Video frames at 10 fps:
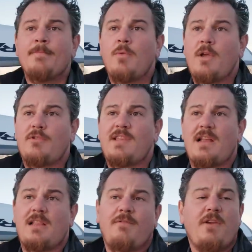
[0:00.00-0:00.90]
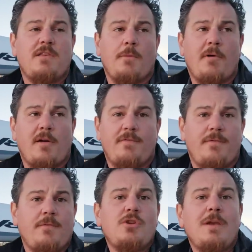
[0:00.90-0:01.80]
We understand that the fees are part
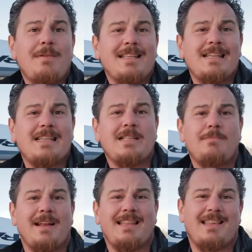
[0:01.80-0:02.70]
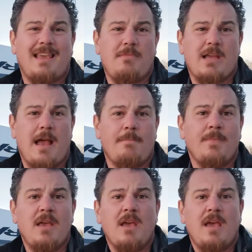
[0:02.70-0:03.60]
of doing business, but at the same time,
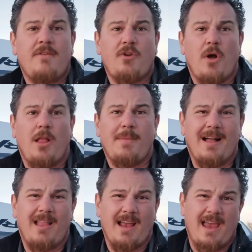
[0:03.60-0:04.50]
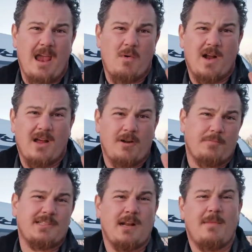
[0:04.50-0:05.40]
if you're all about like, hey, I want
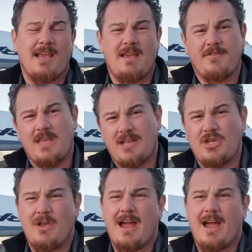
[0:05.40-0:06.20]
100% of my gift to get to you